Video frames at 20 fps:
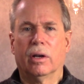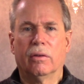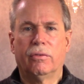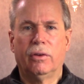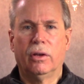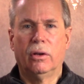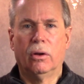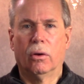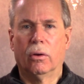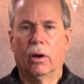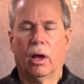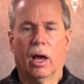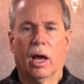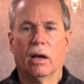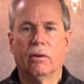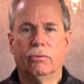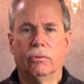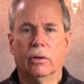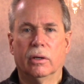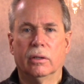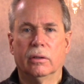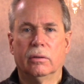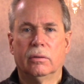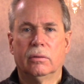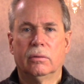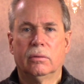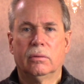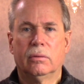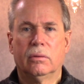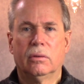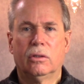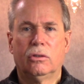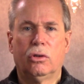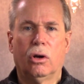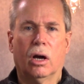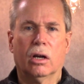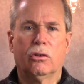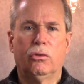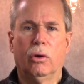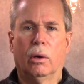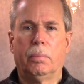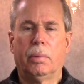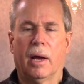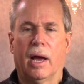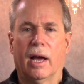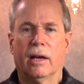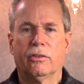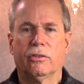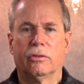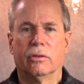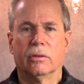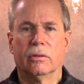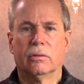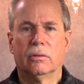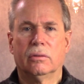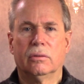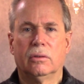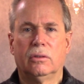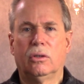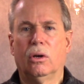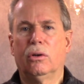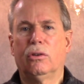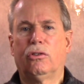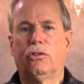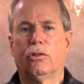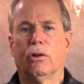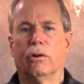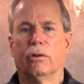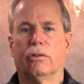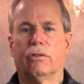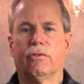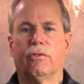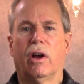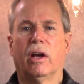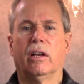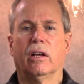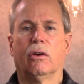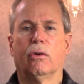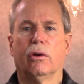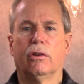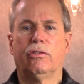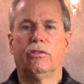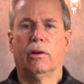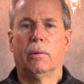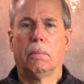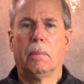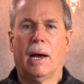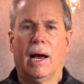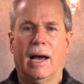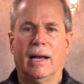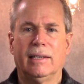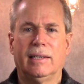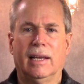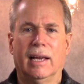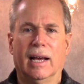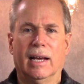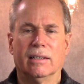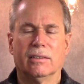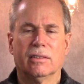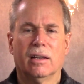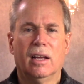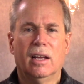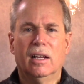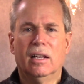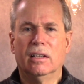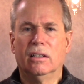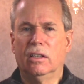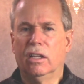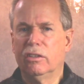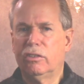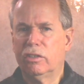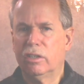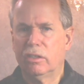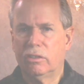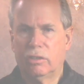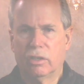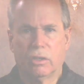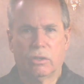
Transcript: if you don't have one. Talk to a pastor. Go to church. Find a Christian podcast. Listen to